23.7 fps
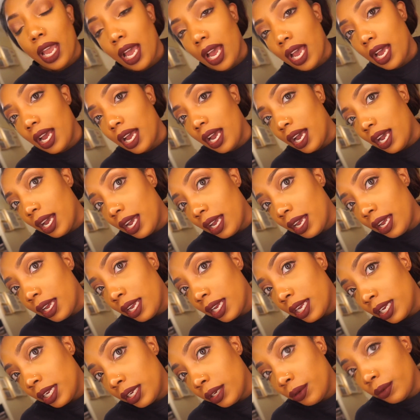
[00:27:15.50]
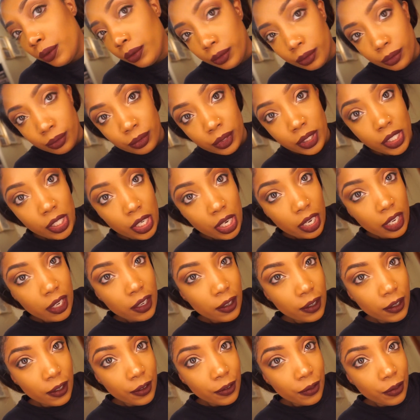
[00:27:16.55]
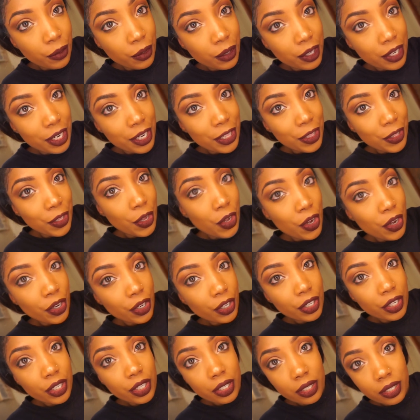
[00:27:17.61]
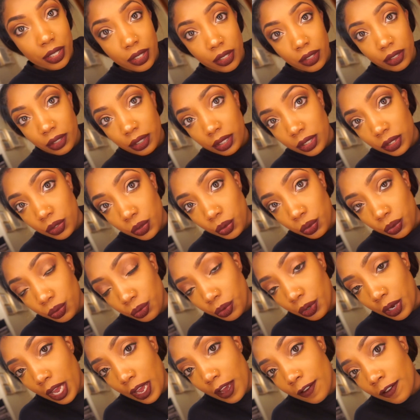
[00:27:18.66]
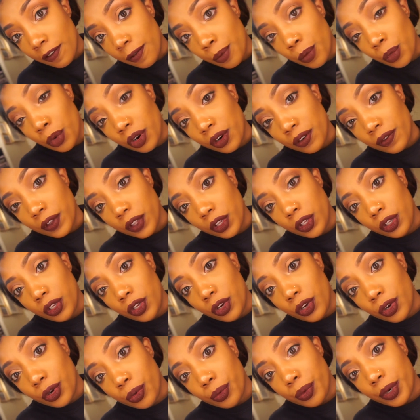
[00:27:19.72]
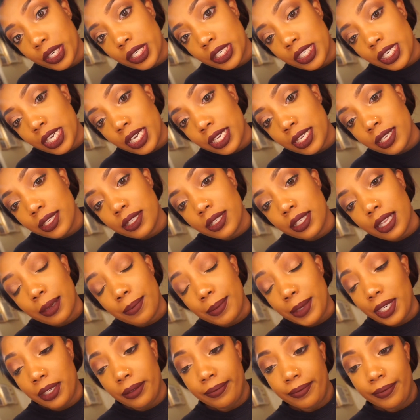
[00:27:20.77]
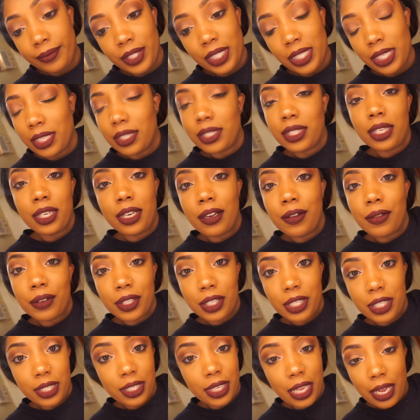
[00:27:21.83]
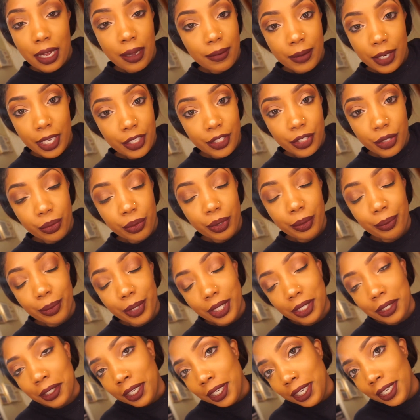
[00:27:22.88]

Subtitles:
I wish I could have worn it longer to have more of a long wear test. I mean, 16 hours is not, I'm not doing, but